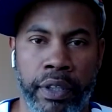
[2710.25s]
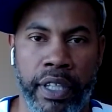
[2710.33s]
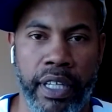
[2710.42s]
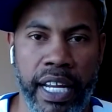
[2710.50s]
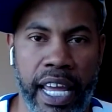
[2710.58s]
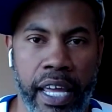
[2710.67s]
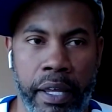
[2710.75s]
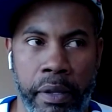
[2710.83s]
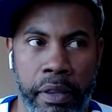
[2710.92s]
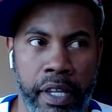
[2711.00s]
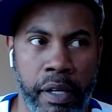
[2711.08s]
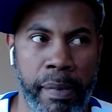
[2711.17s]
than that
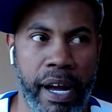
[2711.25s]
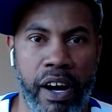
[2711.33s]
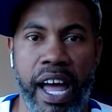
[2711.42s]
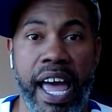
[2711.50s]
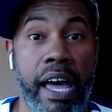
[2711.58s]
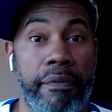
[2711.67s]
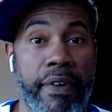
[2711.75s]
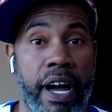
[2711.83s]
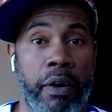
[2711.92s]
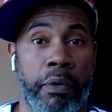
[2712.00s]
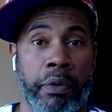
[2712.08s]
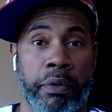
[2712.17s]
than about a half
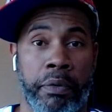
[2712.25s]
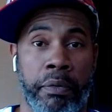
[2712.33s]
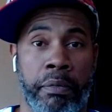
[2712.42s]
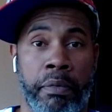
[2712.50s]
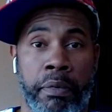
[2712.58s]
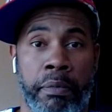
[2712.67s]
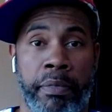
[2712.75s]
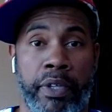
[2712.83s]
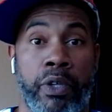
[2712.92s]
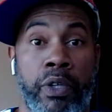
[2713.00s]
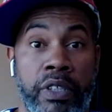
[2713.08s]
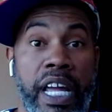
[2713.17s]
hour
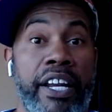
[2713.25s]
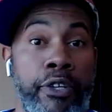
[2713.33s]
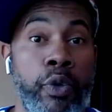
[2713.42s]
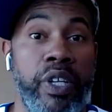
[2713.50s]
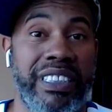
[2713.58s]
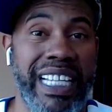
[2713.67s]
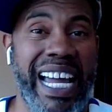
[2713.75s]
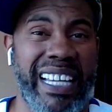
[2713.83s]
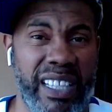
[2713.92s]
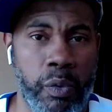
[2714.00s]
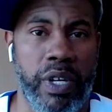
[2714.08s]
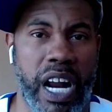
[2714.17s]
because I knew
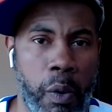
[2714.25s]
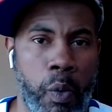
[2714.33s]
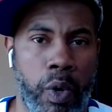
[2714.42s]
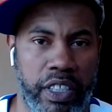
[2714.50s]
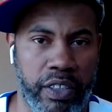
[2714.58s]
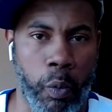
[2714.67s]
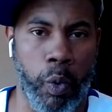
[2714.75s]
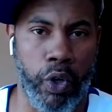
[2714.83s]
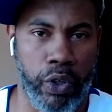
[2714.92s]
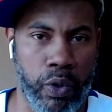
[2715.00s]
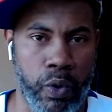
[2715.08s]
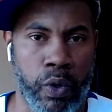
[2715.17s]
exactly what I wanted to
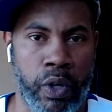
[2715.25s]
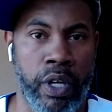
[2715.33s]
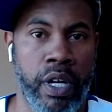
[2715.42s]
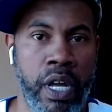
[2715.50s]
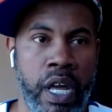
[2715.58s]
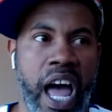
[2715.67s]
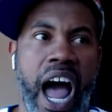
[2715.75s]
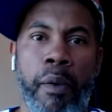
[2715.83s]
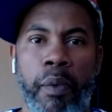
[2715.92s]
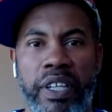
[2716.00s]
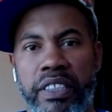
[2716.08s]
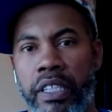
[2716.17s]
work on. I
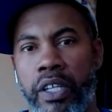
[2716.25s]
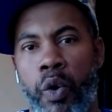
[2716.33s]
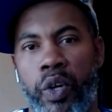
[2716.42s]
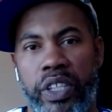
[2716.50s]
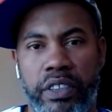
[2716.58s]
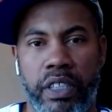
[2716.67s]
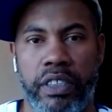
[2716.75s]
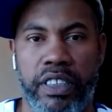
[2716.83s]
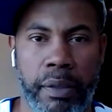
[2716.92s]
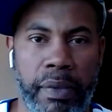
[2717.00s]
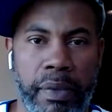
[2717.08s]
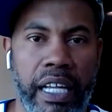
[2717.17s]
wasn't going into the
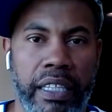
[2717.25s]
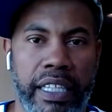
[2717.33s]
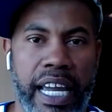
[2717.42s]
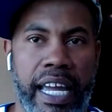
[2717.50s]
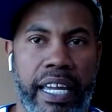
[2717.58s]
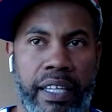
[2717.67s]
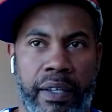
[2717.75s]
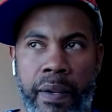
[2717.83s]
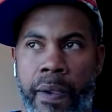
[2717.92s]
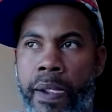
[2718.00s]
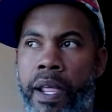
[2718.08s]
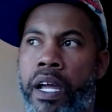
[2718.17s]
gym lollygagging.
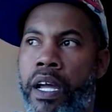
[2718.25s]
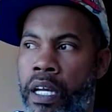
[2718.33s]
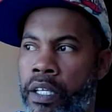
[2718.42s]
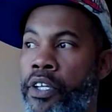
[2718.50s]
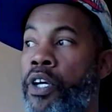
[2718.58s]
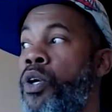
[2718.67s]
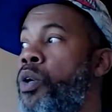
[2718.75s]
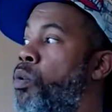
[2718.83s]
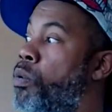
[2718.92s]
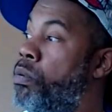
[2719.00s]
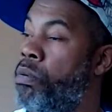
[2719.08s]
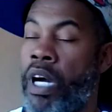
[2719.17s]

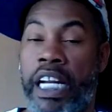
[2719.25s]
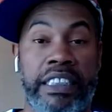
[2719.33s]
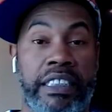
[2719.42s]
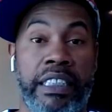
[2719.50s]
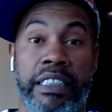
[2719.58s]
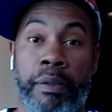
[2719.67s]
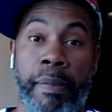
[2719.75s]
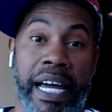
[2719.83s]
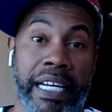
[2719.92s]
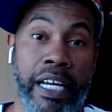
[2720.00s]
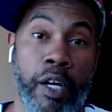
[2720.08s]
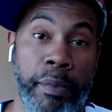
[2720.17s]
Yo, I just need
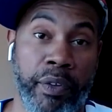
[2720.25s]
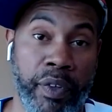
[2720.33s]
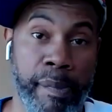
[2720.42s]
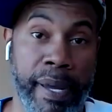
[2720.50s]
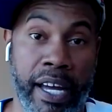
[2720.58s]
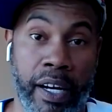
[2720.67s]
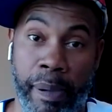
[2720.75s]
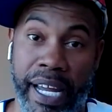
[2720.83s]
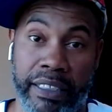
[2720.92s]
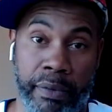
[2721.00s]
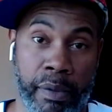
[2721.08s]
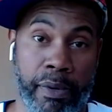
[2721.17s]
somebody to help me rebound and
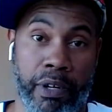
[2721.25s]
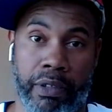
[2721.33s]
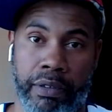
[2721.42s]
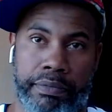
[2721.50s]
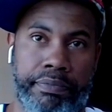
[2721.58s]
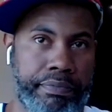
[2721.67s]
pass me the ball.